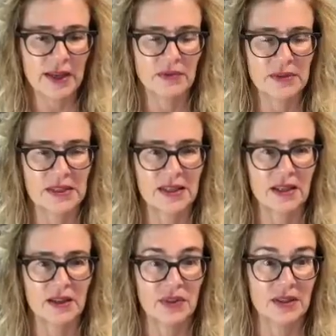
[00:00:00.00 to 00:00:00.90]
have to think
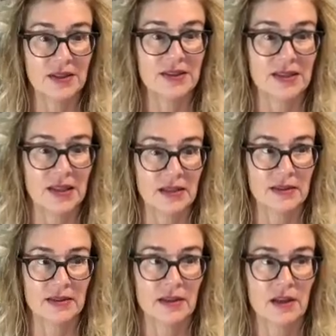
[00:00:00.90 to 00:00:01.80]
of it in
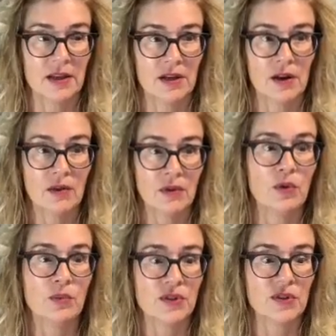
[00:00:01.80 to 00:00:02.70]
sense of
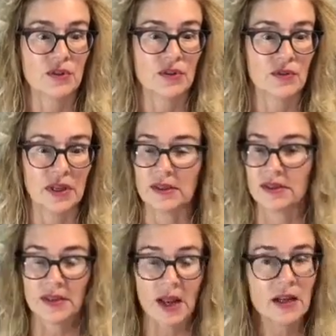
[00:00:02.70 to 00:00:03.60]
whom you're serving, because
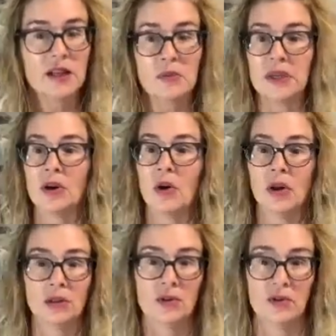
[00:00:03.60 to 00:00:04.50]
they're not going to be
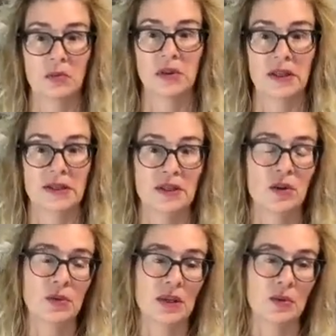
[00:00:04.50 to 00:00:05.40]
all over the place.
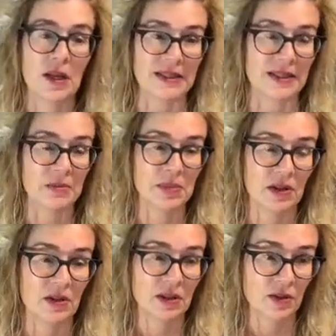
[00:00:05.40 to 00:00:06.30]
Nobody wants to be
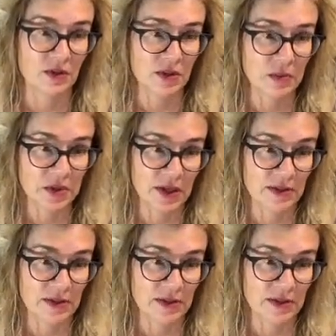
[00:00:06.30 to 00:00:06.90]
all over the place.